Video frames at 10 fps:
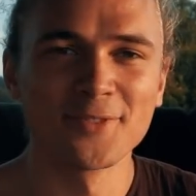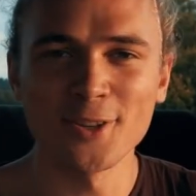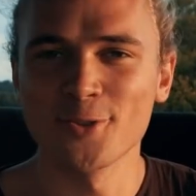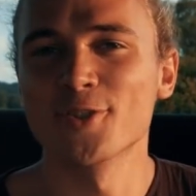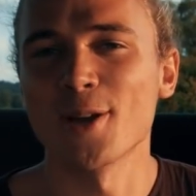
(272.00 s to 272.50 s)

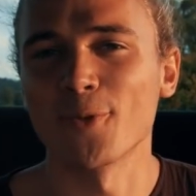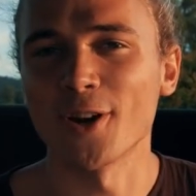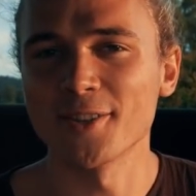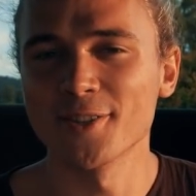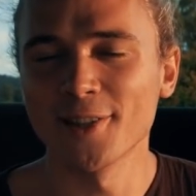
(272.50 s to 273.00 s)
Just to
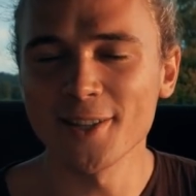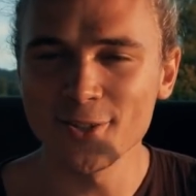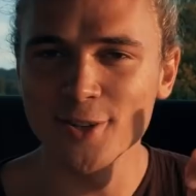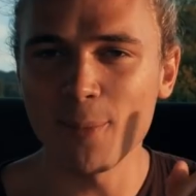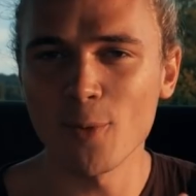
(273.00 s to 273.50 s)
summarize,
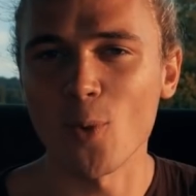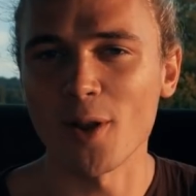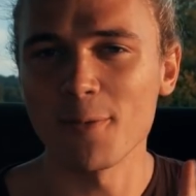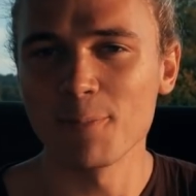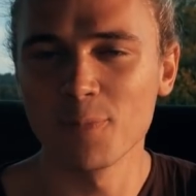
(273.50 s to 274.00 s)
lesson number
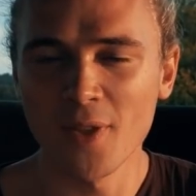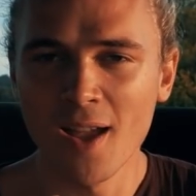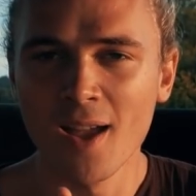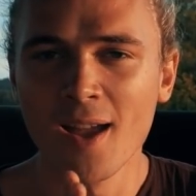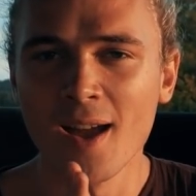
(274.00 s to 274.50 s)
1.
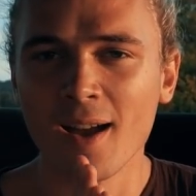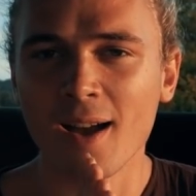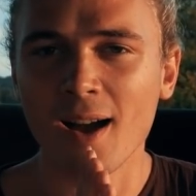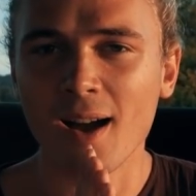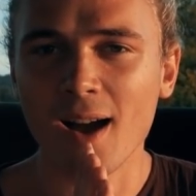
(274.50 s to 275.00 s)

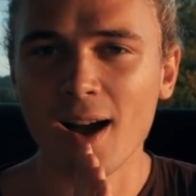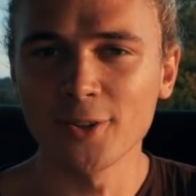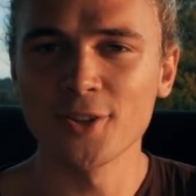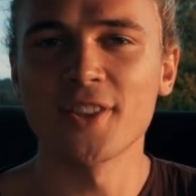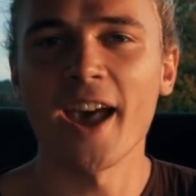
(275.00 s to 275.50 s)

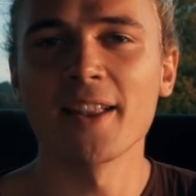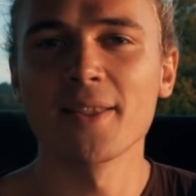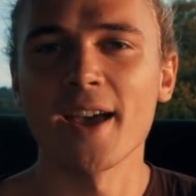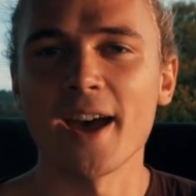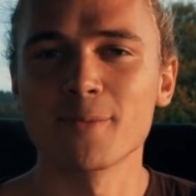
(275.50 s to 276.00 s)

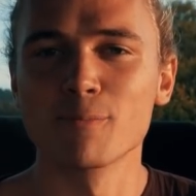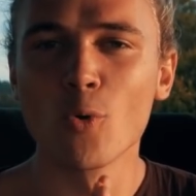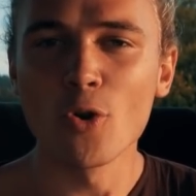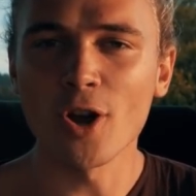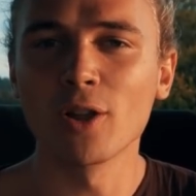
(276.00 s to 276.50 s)
Understand that
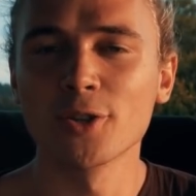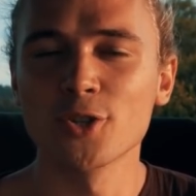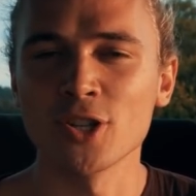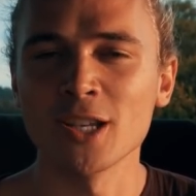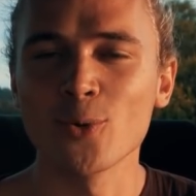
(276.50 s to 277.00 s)
more
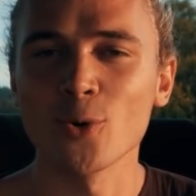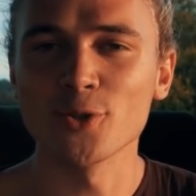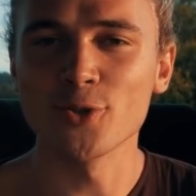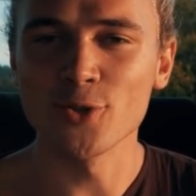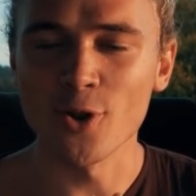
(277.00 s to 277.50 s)
knowledge
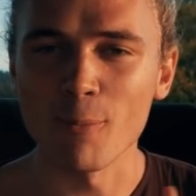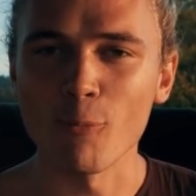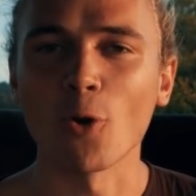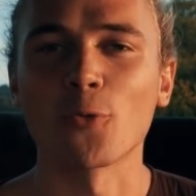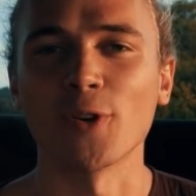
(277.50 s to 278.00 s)
equals
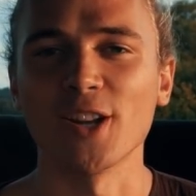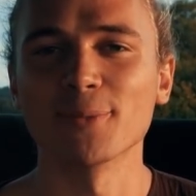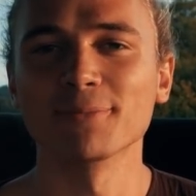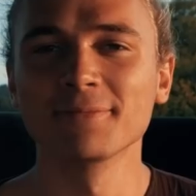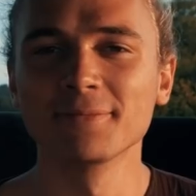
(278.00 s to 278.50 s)
more
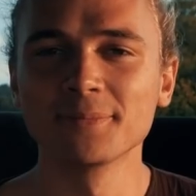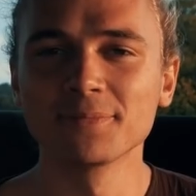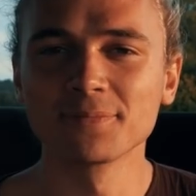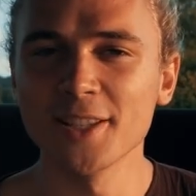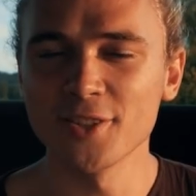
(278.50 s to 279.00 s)
freedom.
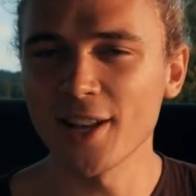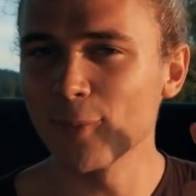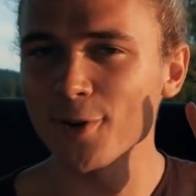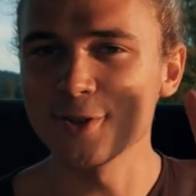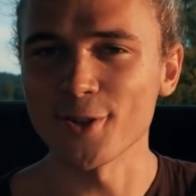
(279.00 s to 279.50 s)
Lesson
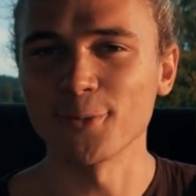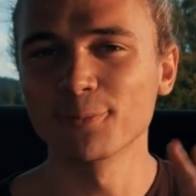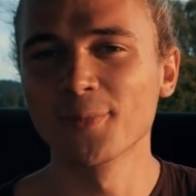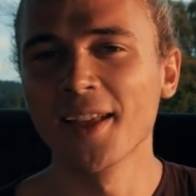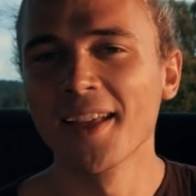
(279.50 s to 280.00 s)
number 2.
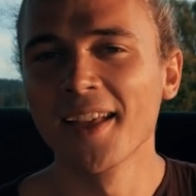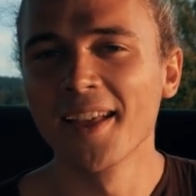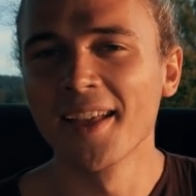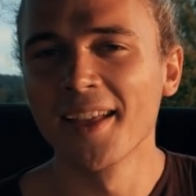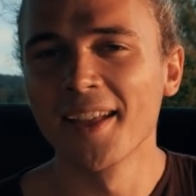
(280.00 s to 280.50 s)

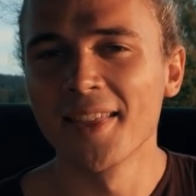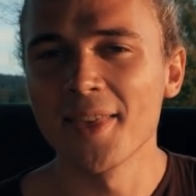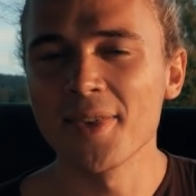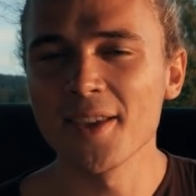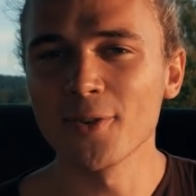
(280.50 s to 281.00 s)

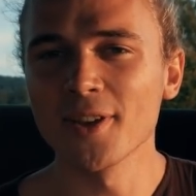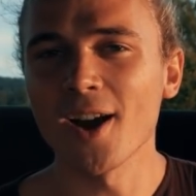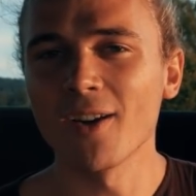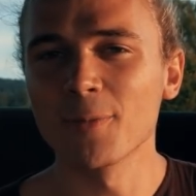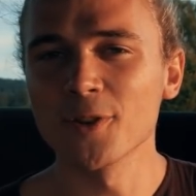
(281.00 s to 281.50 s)
The theory
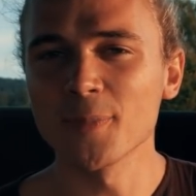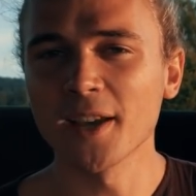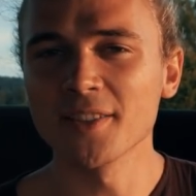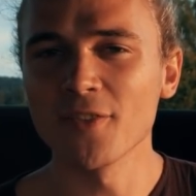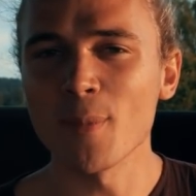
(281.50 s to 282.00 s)
of
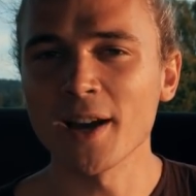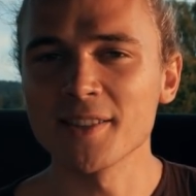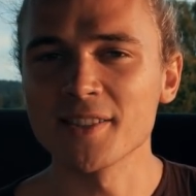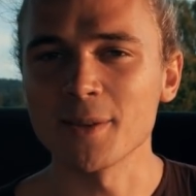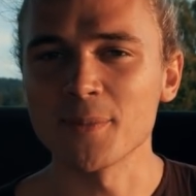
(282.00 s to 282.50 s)
perspective might
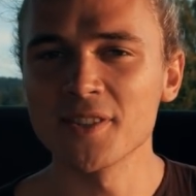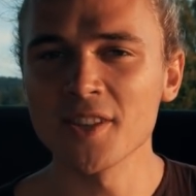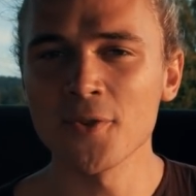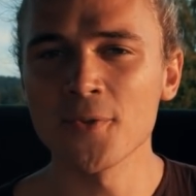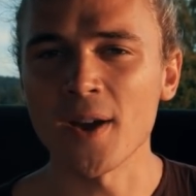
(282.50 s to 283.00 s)
seem
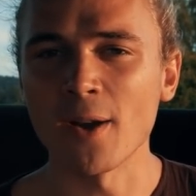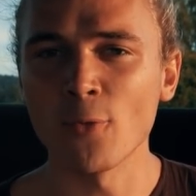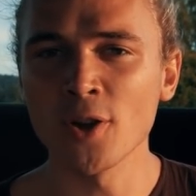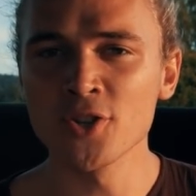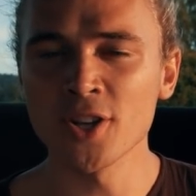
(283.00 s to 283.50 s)
stiff and
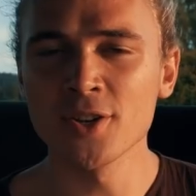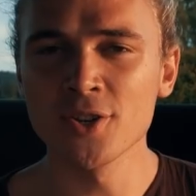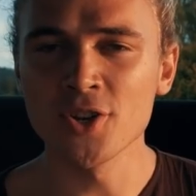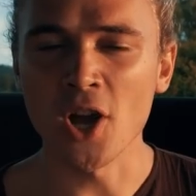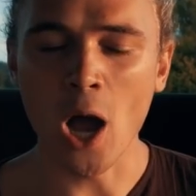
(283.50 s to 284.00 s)
rigid,
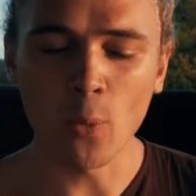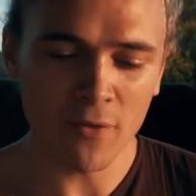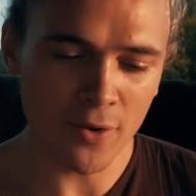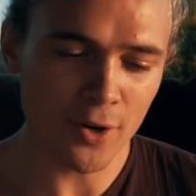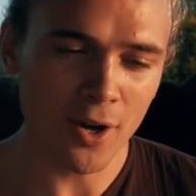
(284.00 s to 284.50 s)

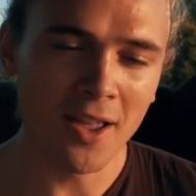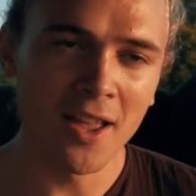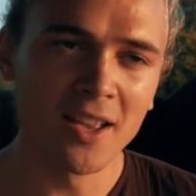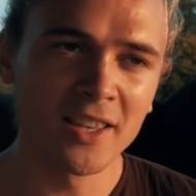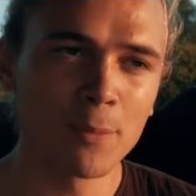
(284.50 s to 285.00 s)
however,
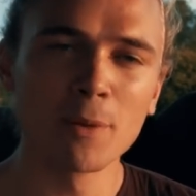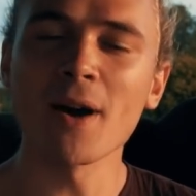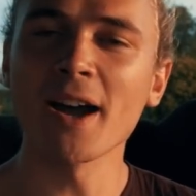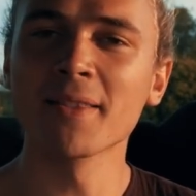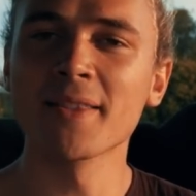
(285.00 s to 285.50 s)
keep in
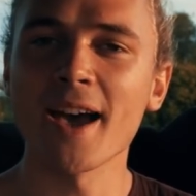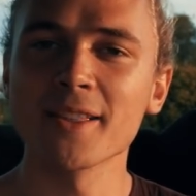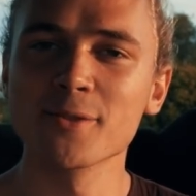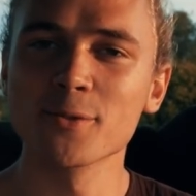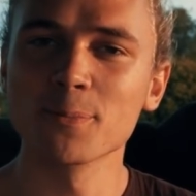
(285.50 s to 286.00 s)
mind that